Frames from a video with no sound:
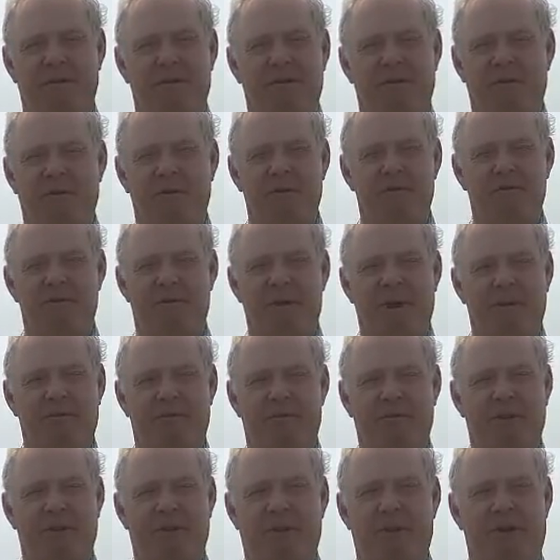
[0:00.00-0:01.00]
Wouldn't pay
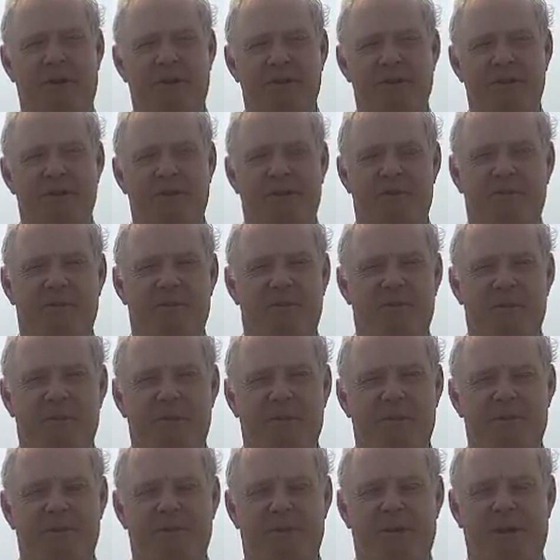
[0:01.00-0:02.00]
for the cost of them, and
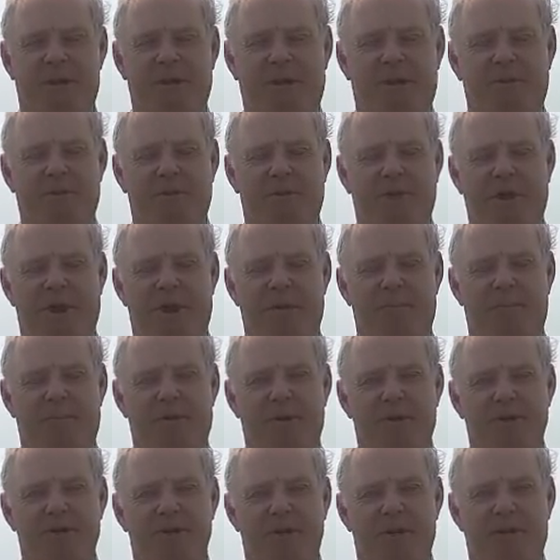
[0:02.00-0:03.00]
let alone the
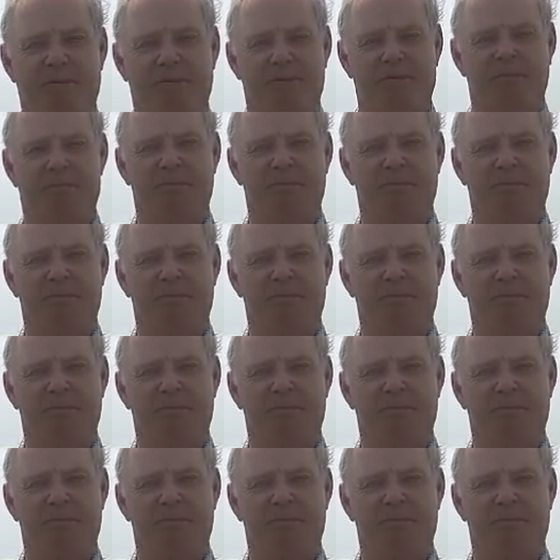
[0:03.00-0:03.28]
operation of them.